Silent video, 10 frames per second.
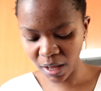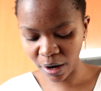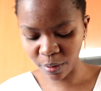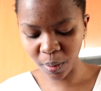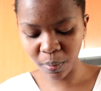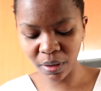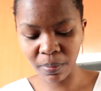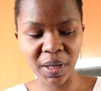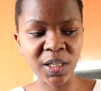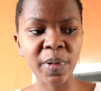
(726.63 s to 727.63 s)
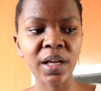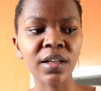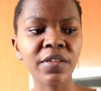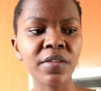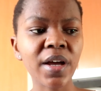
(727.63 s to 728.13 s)
I remember the best bagel
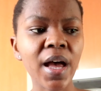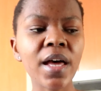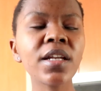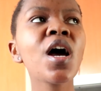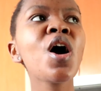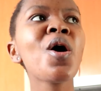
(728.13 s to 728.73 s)
I've ever had